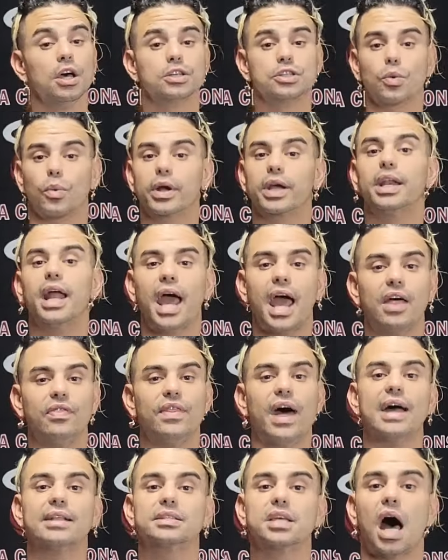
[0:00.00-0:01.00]
So we're going to
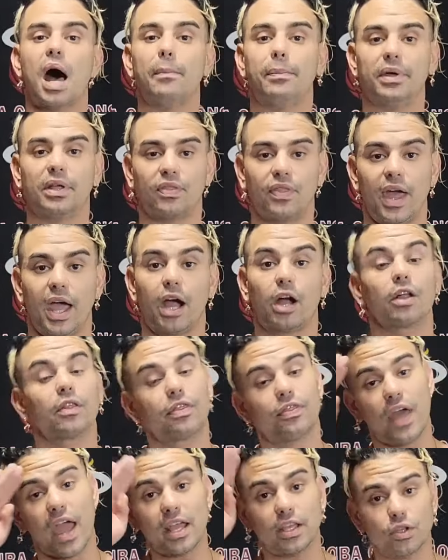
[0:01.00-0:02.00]
end that topic there.
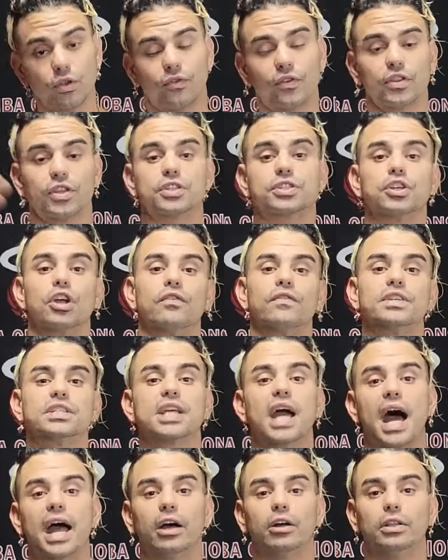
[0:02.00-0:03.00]
Thank you for the
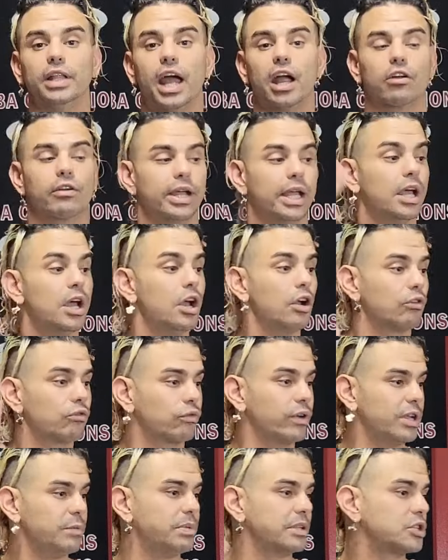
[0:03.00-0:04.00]
service, Kyle Larry.
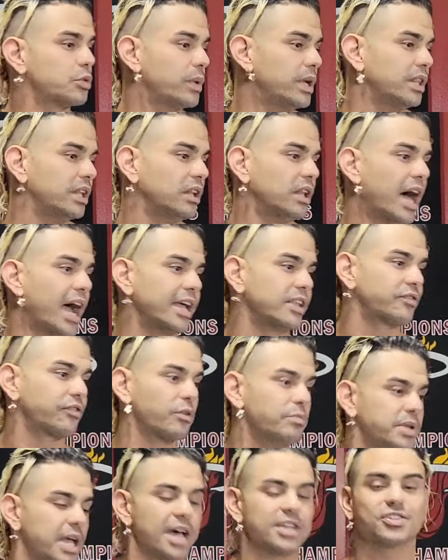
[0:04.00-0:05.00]
Read between the lines
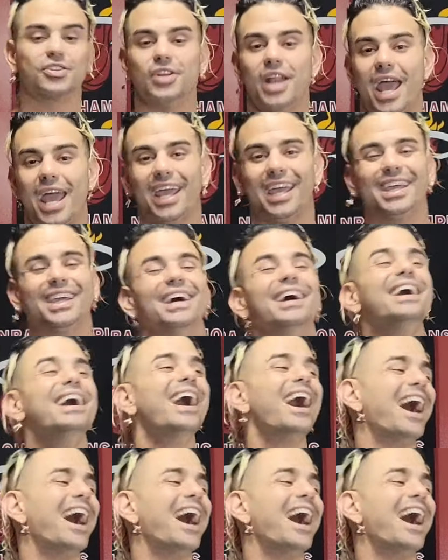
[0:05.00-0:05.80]
from yesterday.